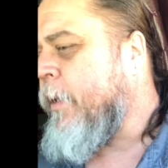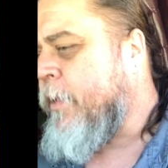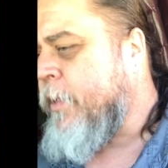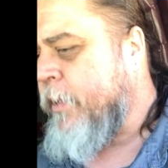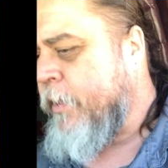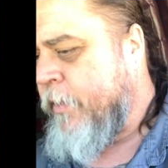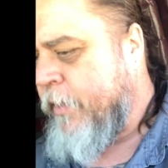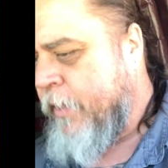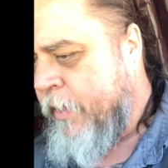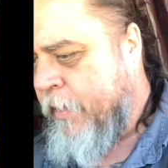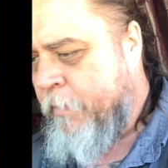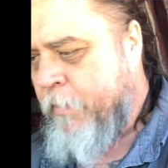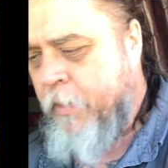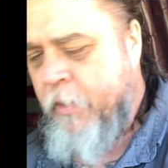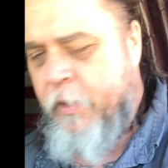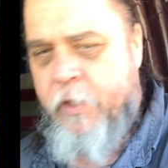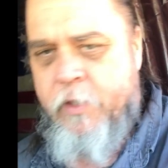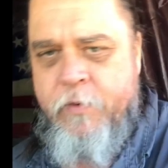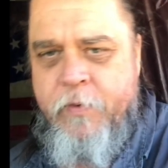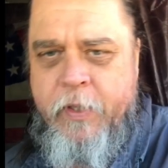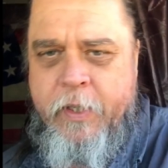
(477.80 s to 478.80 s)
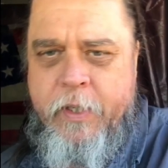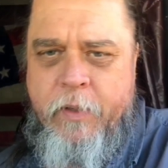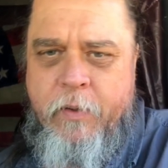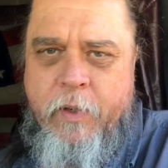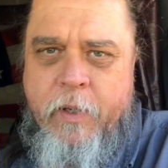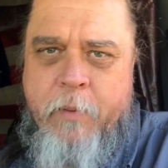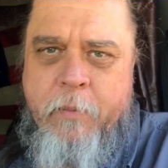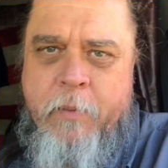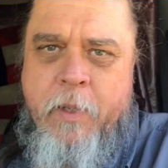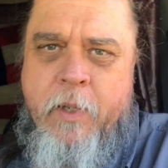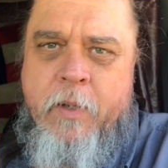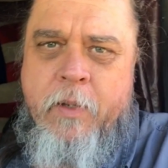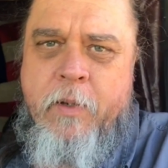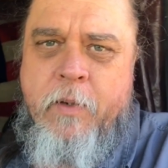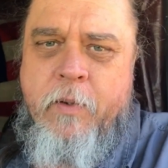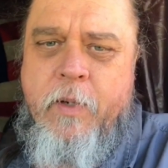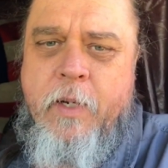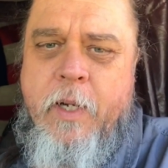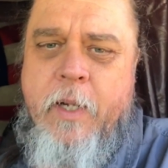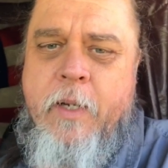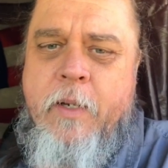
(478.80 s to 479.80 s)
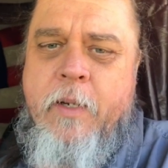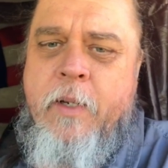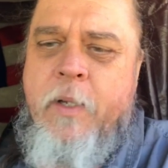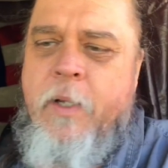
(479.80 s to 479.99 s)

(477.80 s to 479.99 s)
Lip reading: to put this video up. Alright?